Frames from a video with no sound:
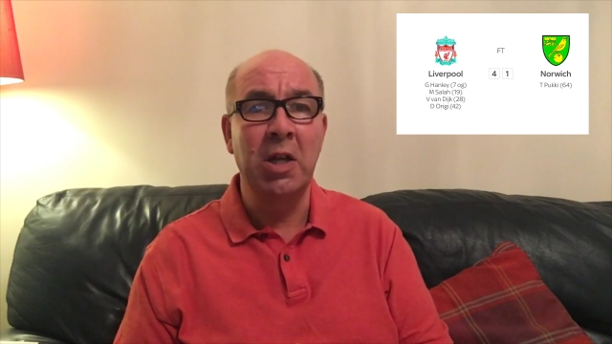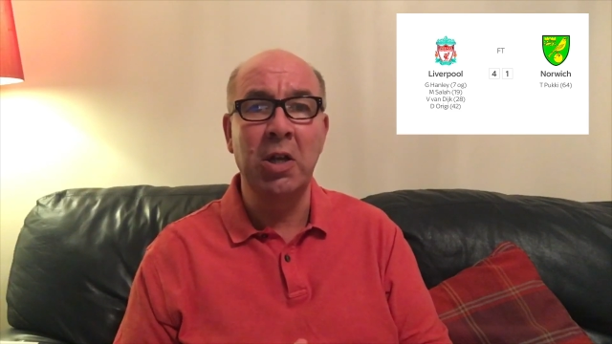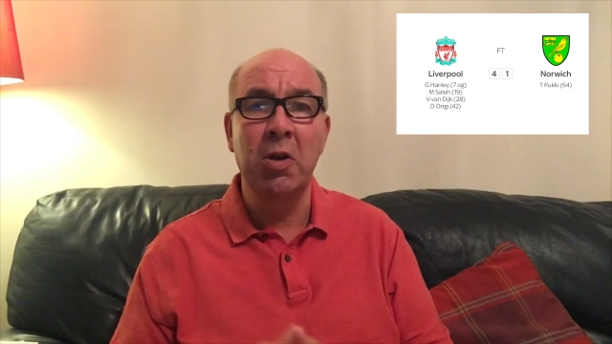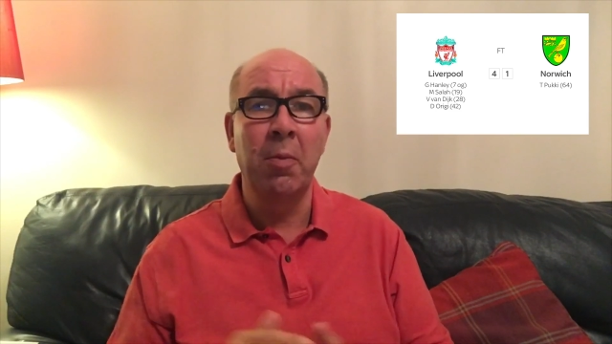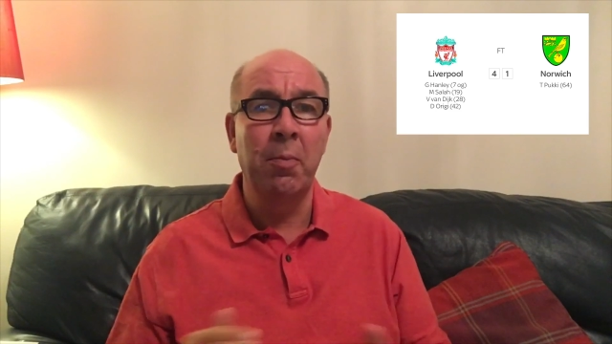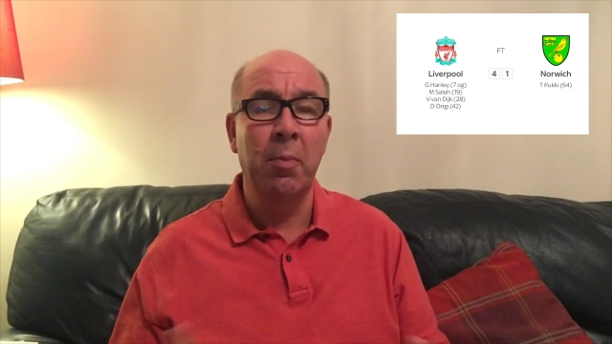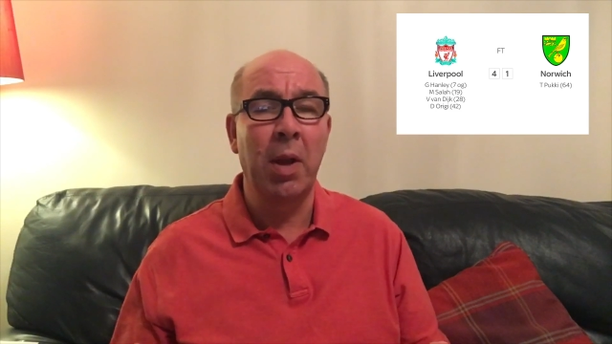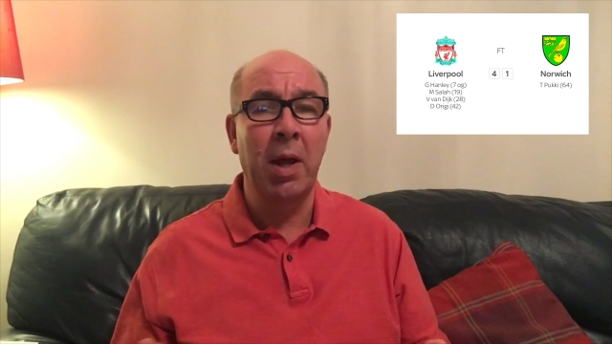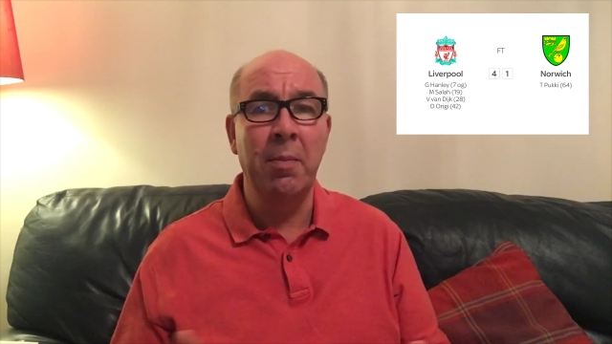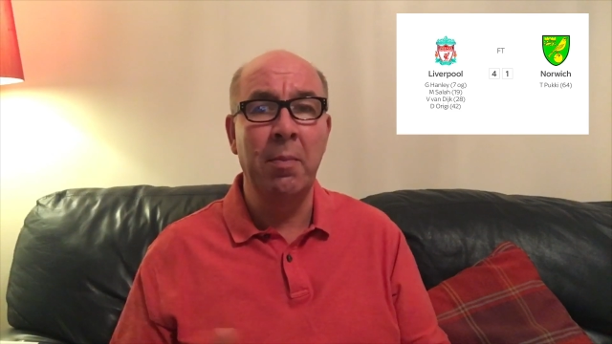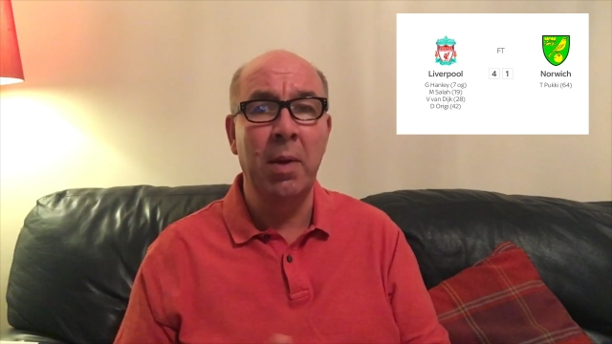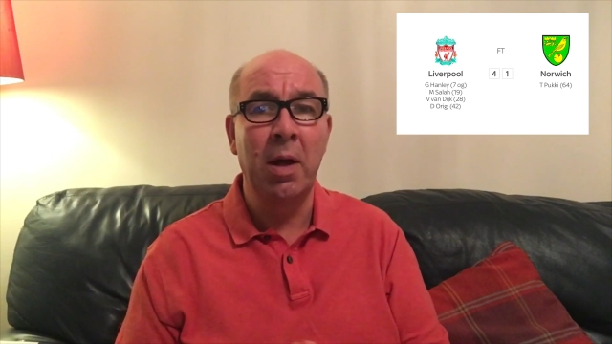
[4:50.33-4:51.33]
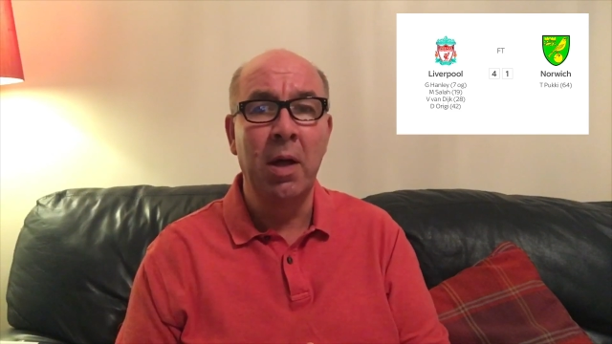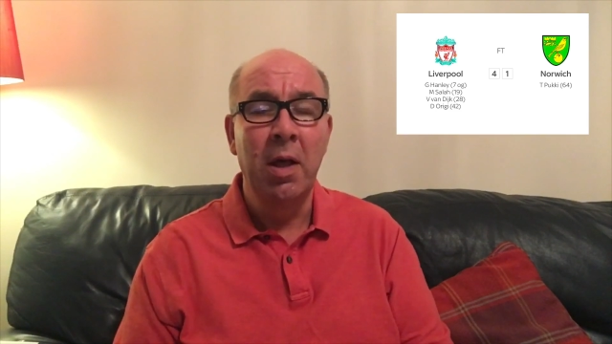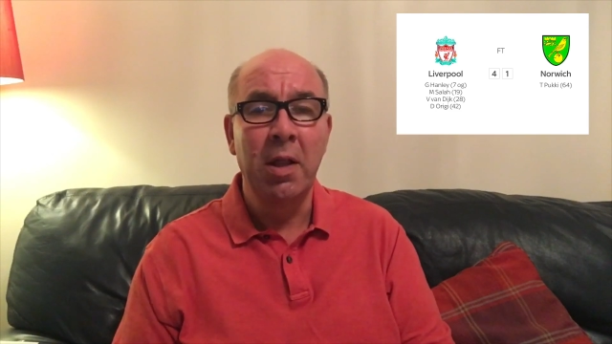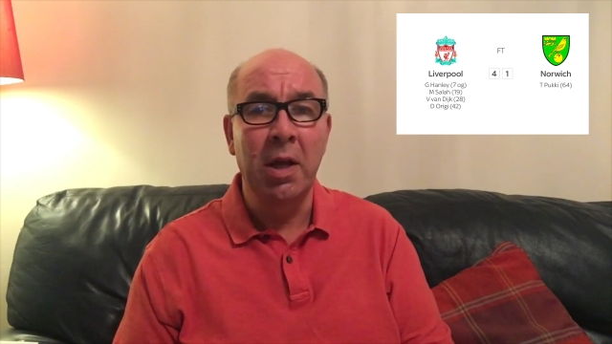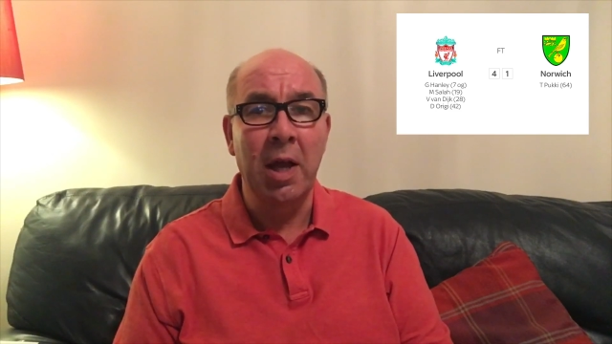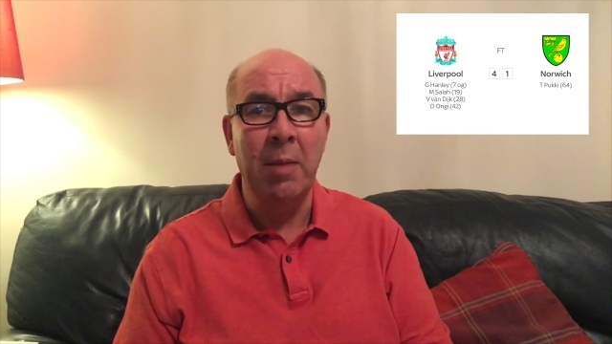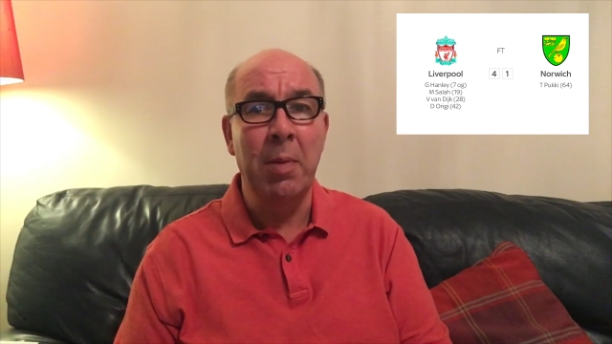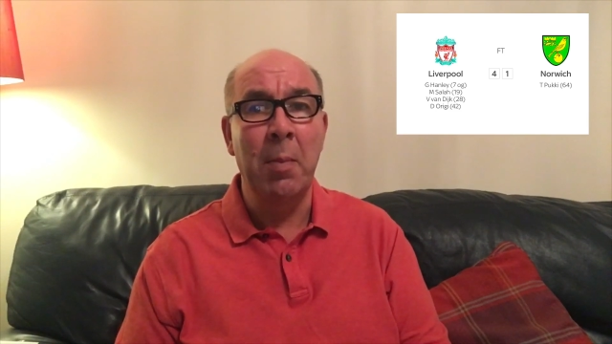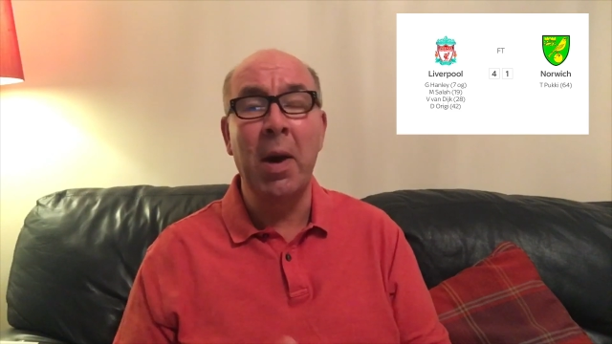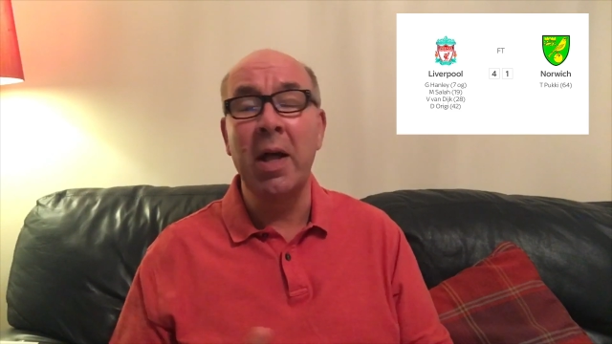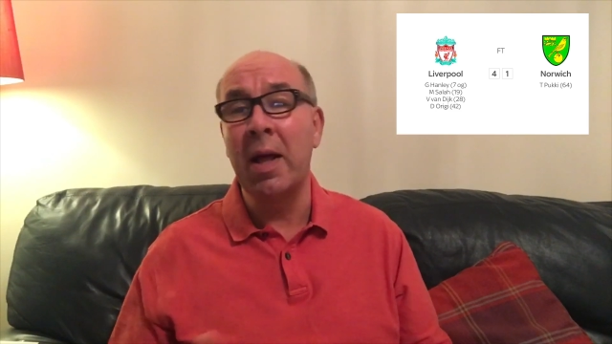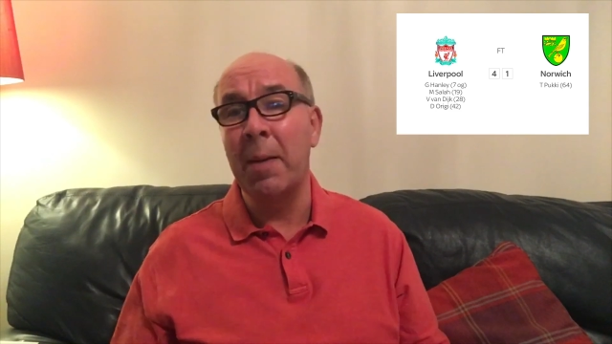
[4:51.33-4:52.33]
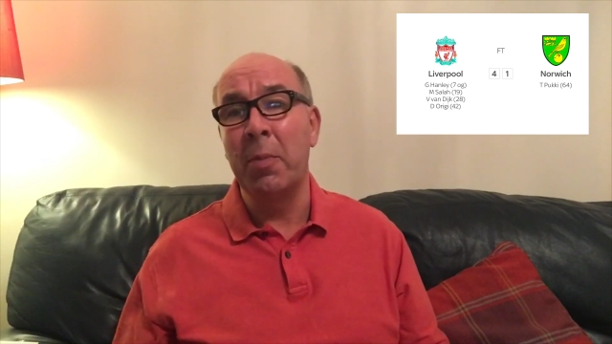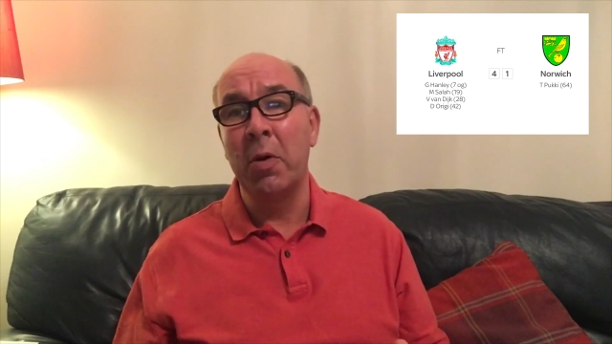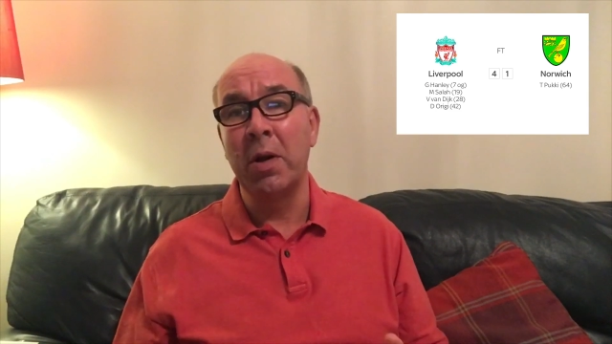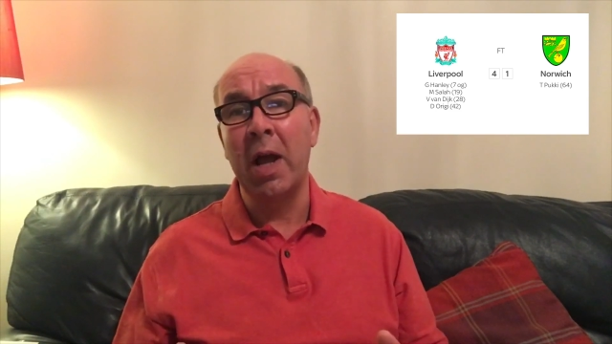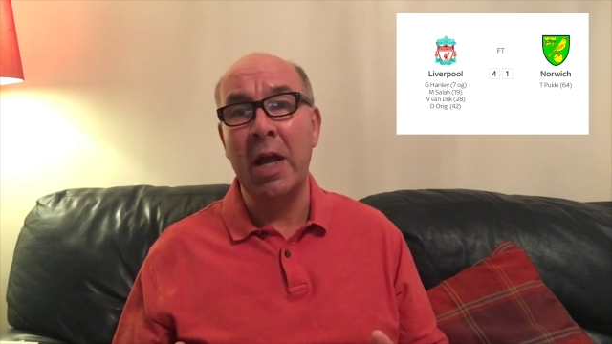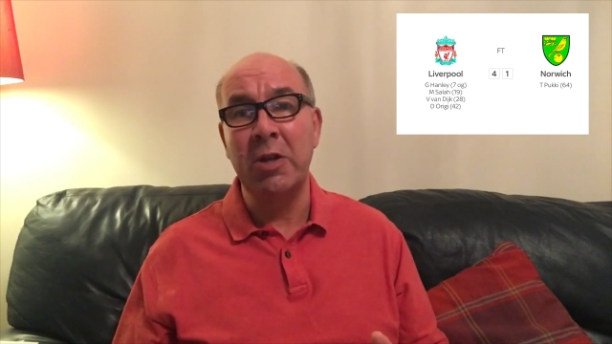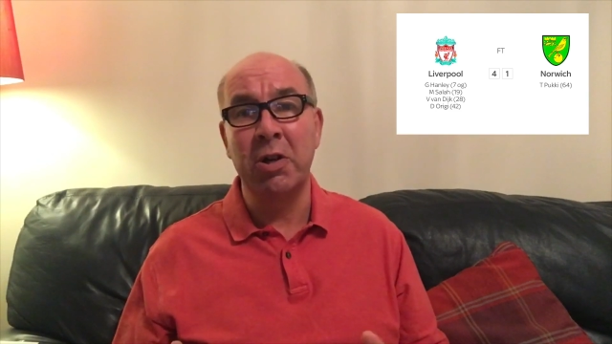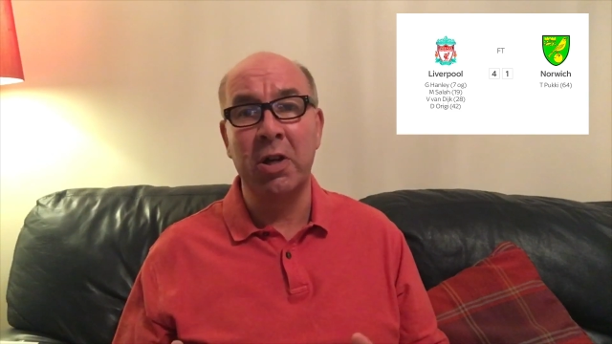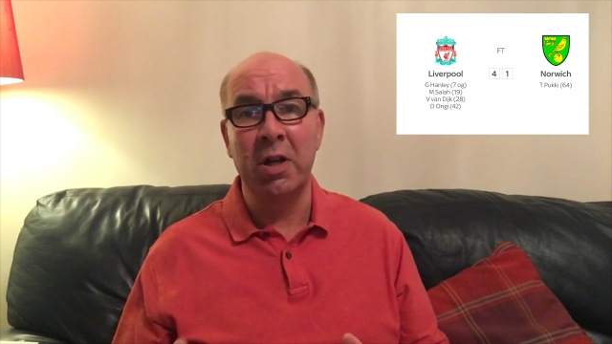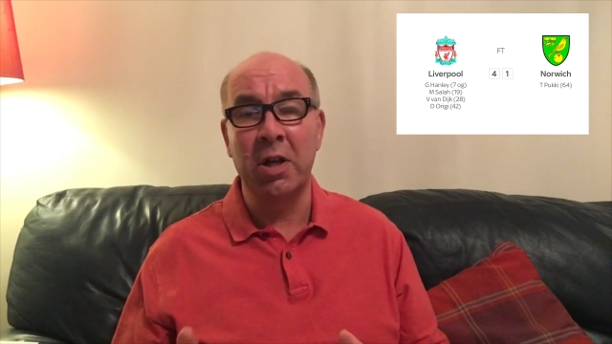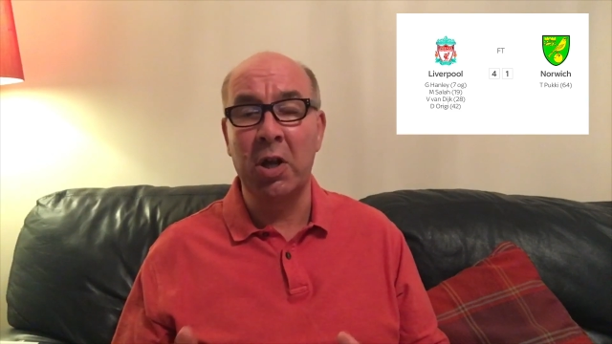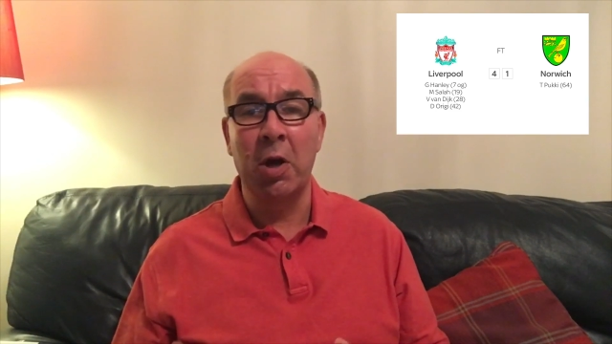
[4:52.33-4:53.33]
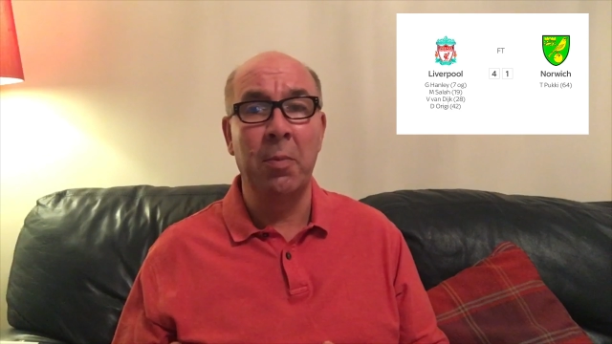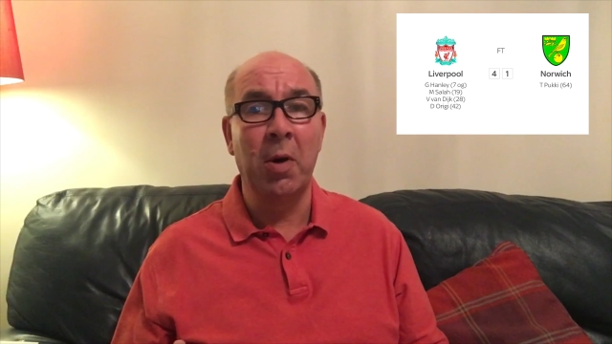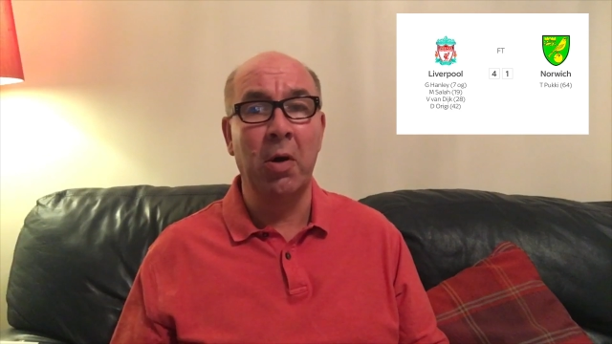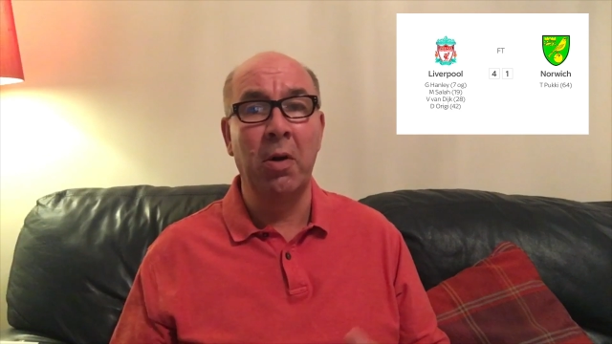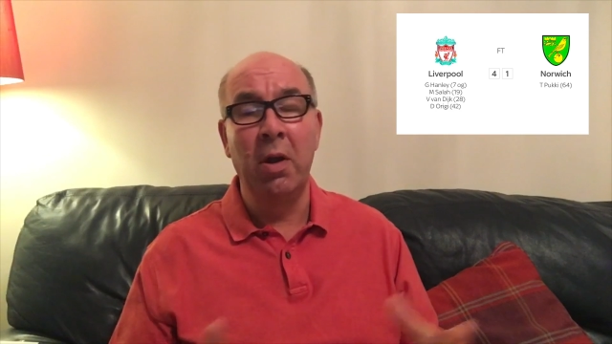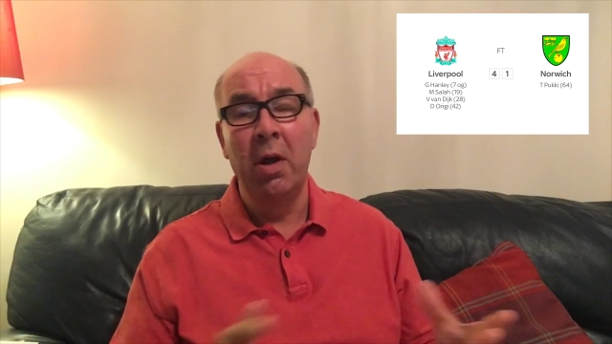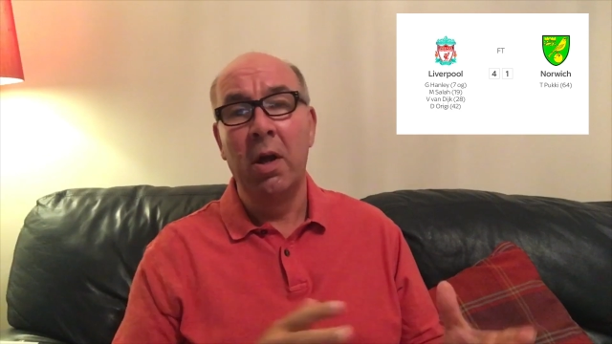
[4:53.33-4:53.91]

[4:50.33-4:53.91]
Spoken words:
You couldn't blame the keeper. By that point, Adrian had come on.